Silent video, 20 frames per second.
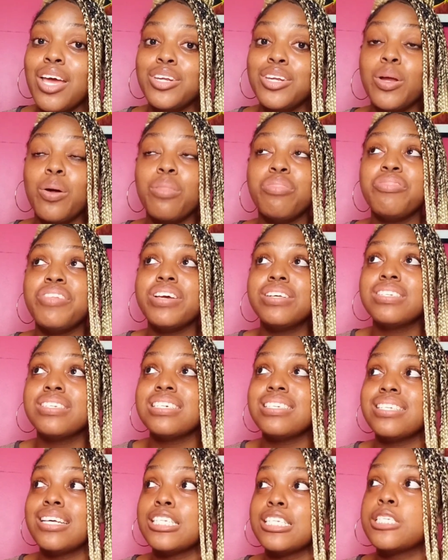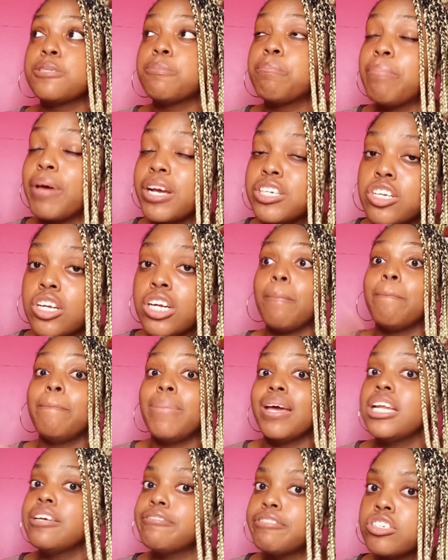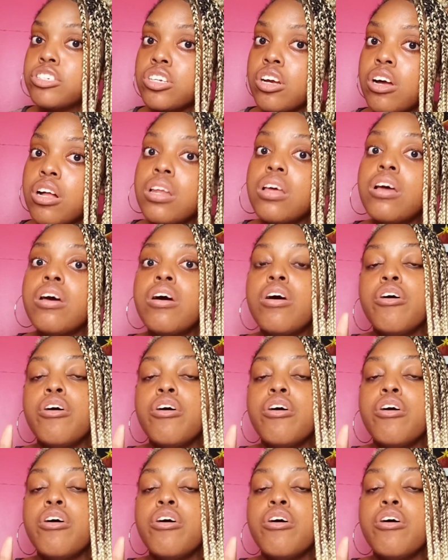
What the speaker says: Now, this is especially beneficial